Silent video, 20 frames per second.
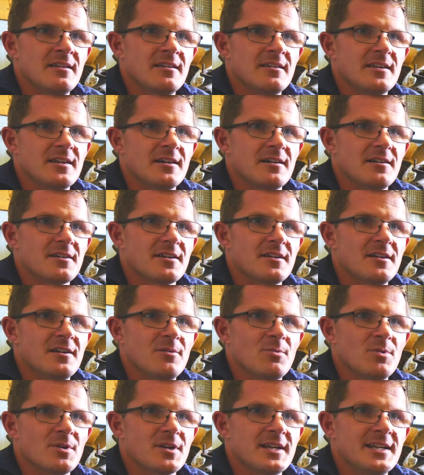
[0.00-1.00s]
yeah, I don't
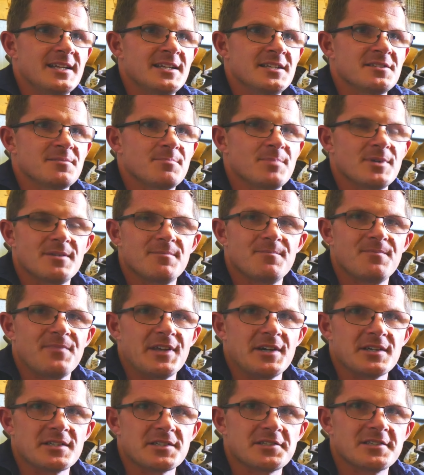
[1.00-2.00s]
know what it is, but
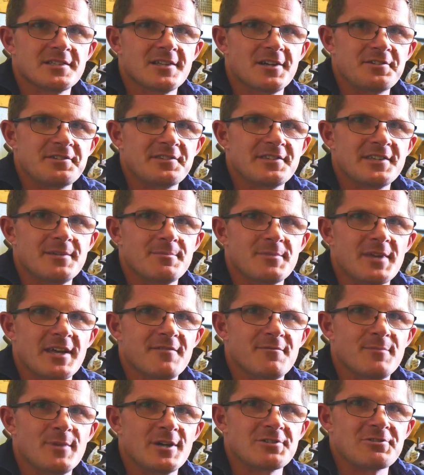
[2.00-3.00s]
I just don't seem to
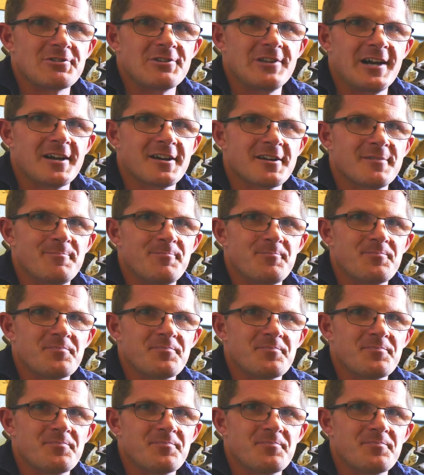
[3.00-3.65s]
have much luck.